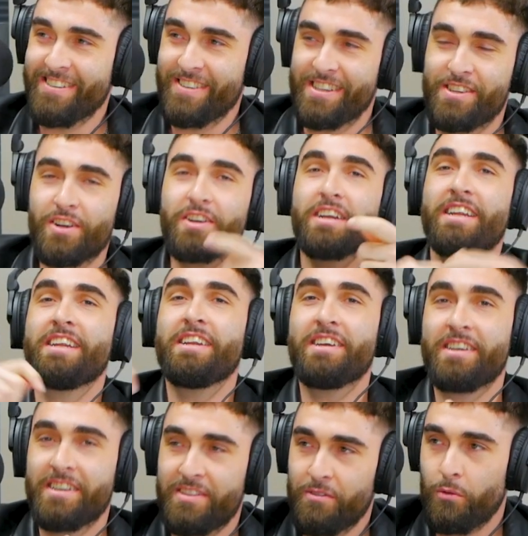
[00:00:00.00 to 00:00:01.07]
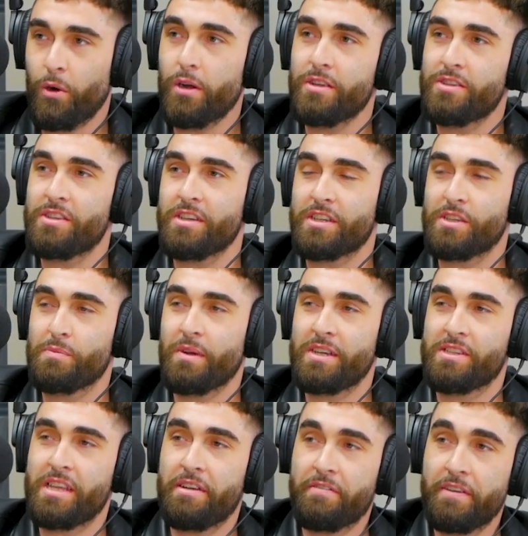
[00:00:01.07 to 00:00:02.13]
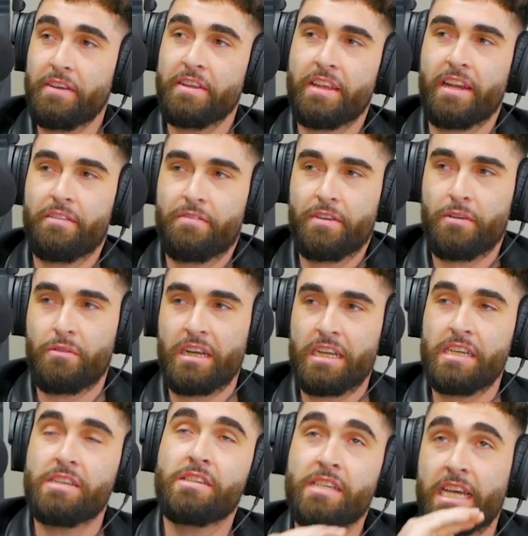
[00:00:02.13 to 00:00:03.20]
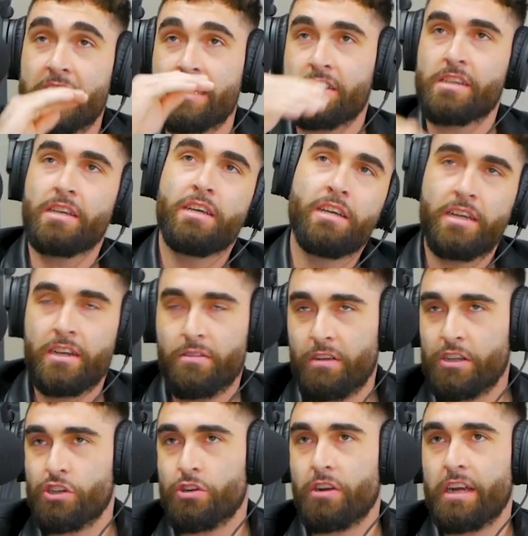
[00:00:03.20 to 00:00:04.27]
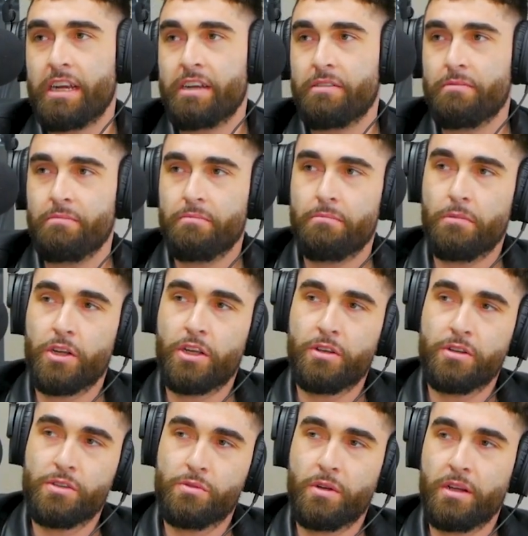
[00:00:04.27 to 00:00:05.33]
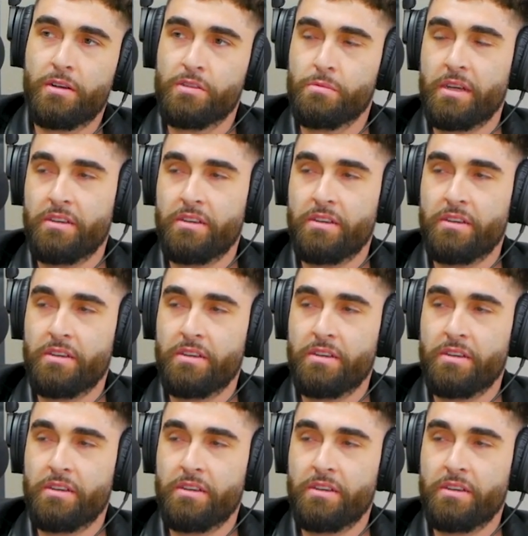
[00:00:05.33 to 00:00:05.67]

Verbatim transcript: and we turned it into words to express that feeling that I feel when he says, "Retrograde Mercury is what I was